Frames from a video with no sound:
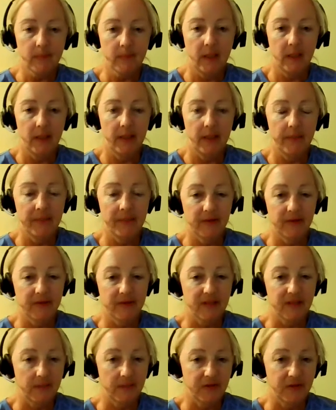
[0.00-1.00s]
there's
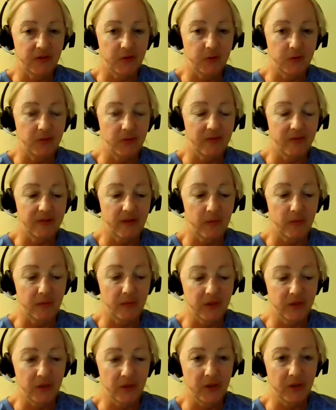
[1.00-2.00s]
some students that
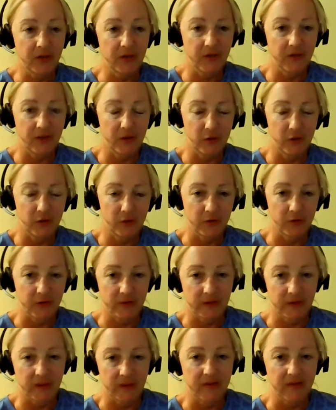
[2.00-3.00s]
return to the
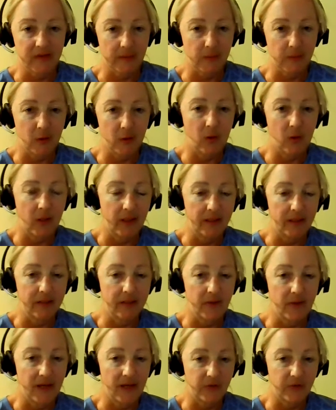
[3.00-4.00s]
university, some go on and
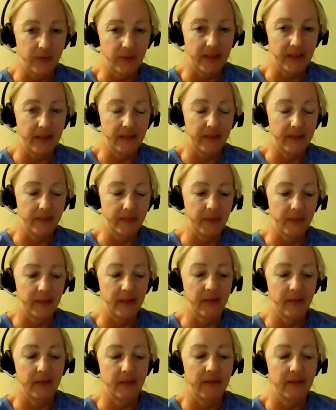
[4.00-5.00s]
graduate,
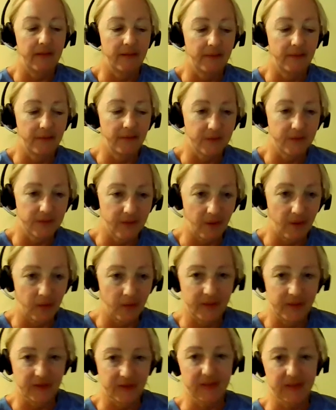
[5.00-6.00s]
but there's
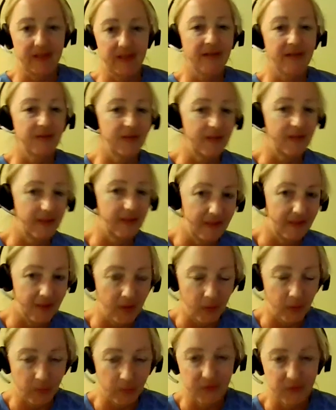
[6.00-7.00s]
always a class that,
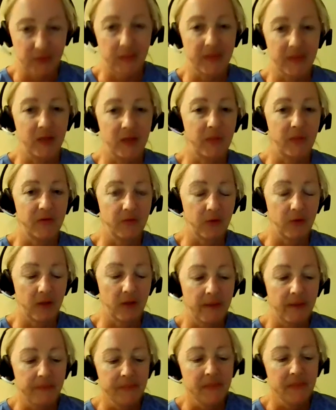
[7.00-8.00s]
was from the year before.
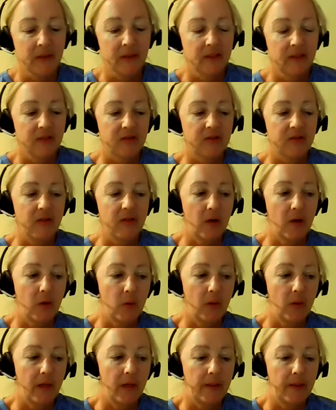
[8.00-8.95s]
So,